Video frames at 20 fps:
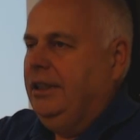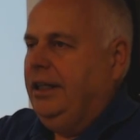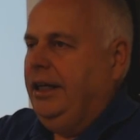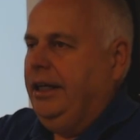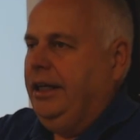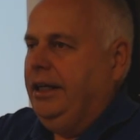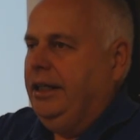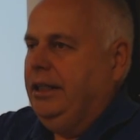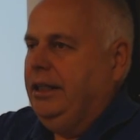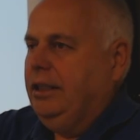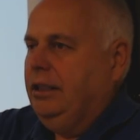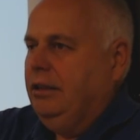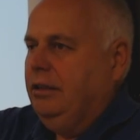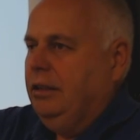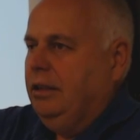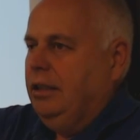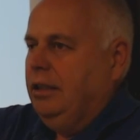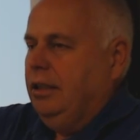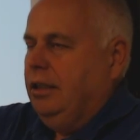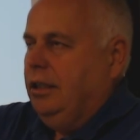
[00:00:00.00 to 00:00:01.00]
and
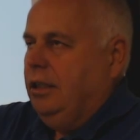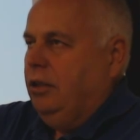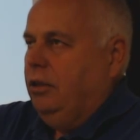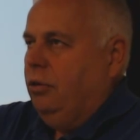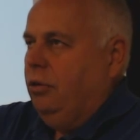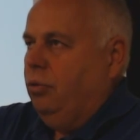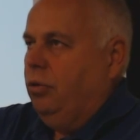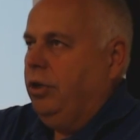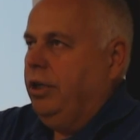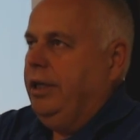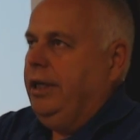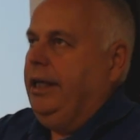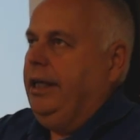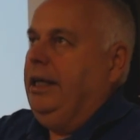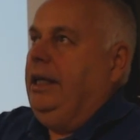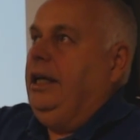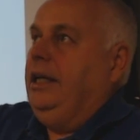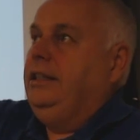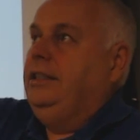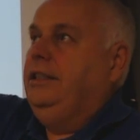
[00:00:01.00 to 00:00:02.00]
we're going to
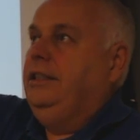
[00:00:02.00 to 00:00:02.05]
get,